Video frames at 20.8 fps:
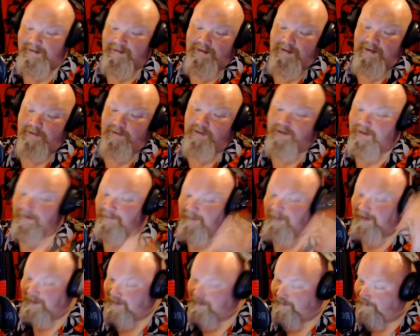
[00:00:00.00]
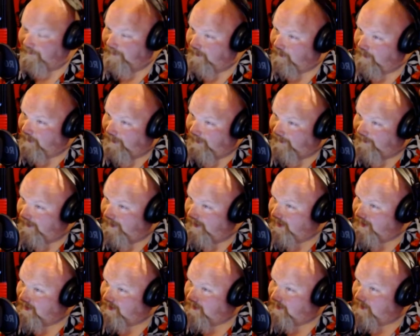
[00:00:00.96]
you know, something severe like
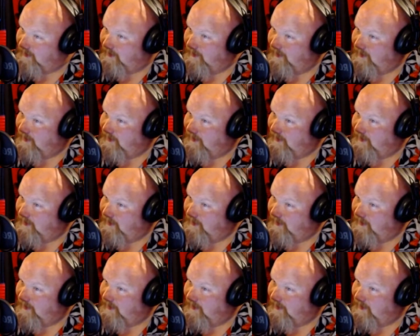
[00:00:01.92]
this,